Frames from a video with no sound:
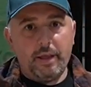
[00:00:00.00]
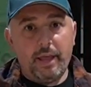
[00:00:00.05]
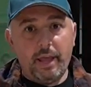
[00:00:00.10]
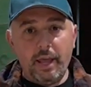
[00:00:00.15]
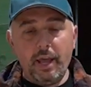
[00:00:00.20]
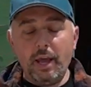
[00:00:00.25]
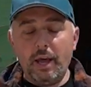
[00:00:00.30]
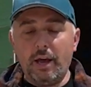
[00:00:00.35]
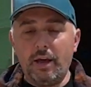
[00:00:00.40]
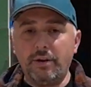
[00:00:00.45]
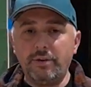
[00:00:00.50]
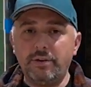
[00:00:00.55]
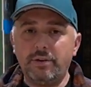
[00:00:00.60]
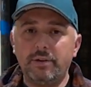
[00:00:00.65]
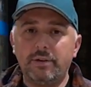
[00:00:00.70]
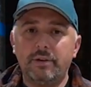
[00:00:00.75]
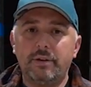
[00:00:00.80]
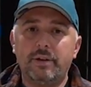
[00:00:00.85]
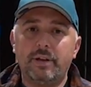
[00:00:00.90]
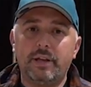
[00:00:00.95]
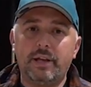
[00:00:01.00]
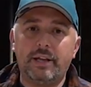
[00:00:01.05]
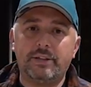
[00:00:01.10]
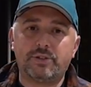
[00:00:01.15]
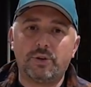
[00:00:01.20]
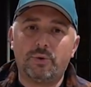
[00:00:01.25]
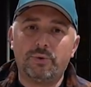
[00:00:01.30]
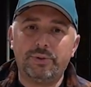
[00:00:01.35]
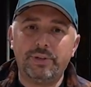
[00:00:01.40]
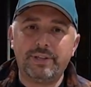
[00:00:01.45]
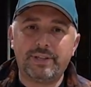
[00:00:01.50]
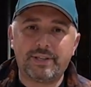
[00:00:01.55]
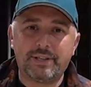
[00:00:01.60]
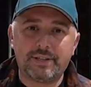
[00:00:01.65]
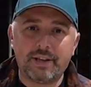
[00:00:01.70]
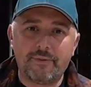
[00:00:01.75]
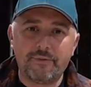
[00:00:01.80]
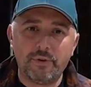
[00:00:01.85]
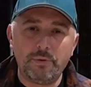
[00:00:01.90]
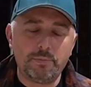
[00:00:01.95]
and it's only
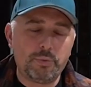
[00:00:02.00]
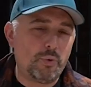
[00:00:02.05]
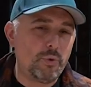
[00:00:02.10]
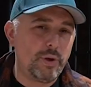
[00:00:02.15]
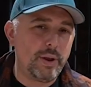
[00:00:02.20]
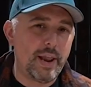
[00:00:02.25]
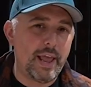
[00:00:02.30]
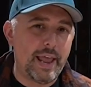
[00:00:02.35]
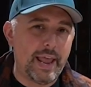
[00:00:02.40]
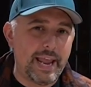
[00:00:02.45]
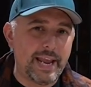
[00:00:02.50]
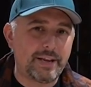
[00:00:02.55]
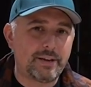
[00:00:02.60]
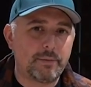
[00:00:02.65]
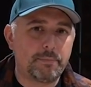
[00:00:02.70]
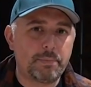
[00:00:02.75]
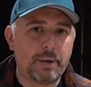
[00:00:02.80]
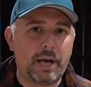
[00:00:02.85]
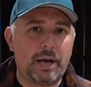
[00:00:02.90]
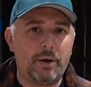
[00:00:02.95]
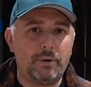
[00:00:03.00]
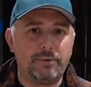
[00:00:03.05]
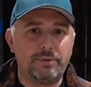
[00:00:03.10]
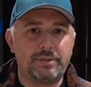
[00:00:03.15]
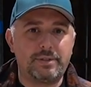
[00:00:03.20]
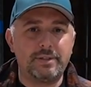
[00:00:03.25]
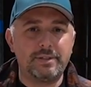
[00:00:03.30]
7.8 pounds.